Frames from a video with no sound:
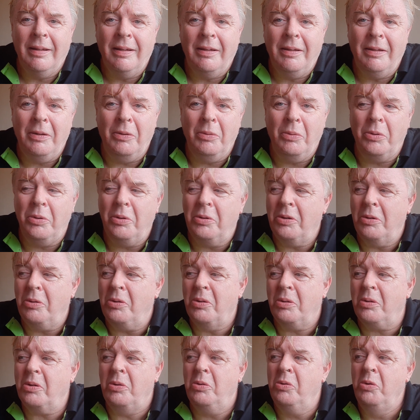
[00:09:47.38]

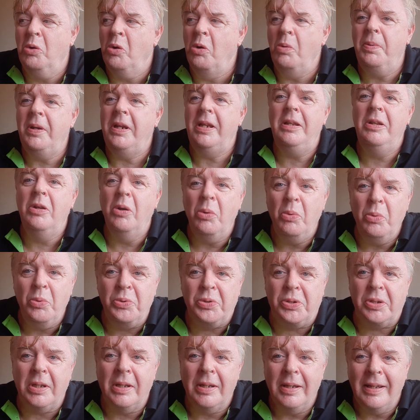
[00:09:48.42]
Who nobody
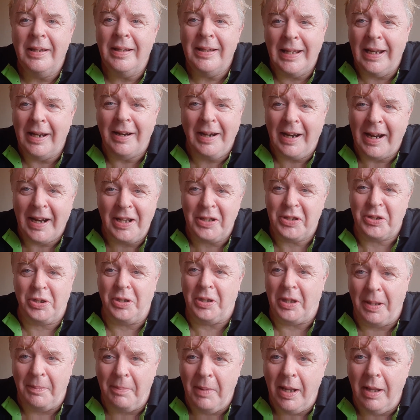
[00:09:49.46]
knows they're
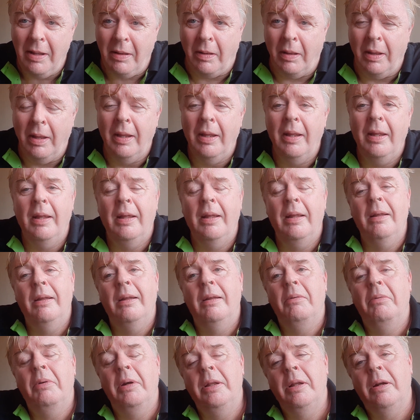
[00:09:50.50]
actually male
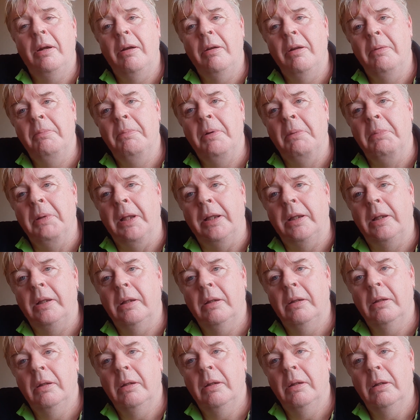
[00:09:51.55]
when they're out in public.
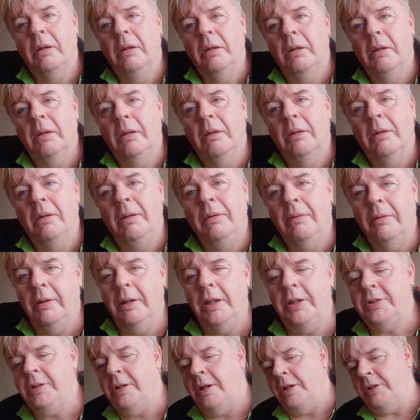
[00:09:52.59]

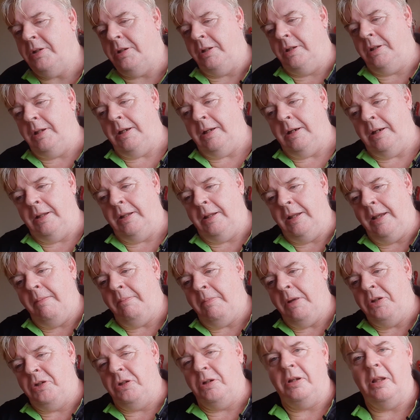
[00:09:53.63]
Unless they're actually taking a tape
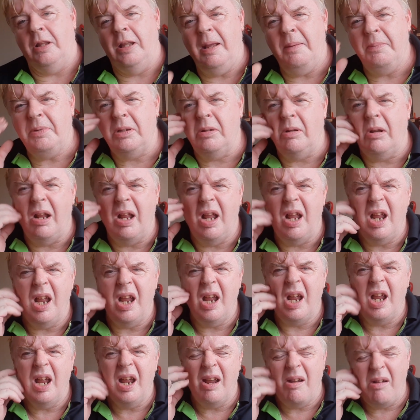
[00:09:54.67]
measure to the hips and going,
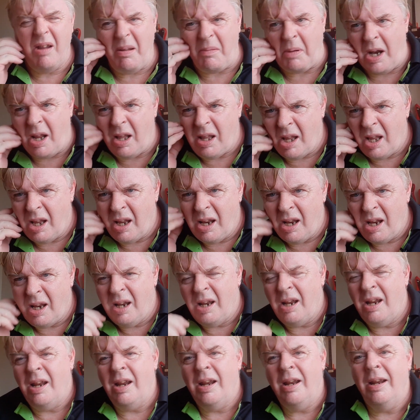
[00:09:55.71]
hey, a minute,
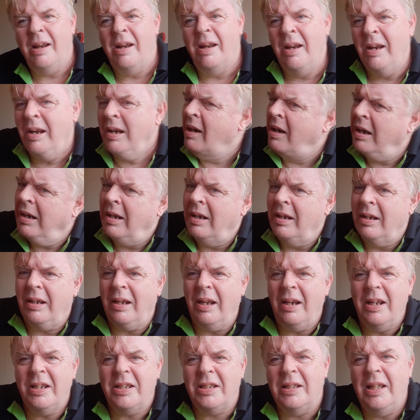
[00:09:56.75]

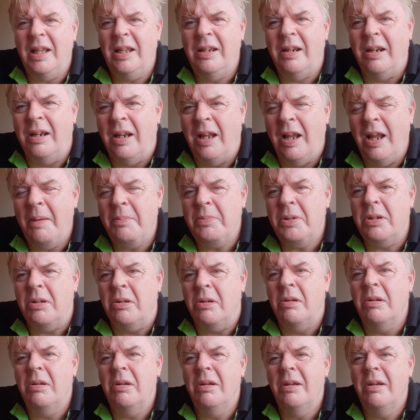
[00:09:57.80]
kind of slender in the hips, you.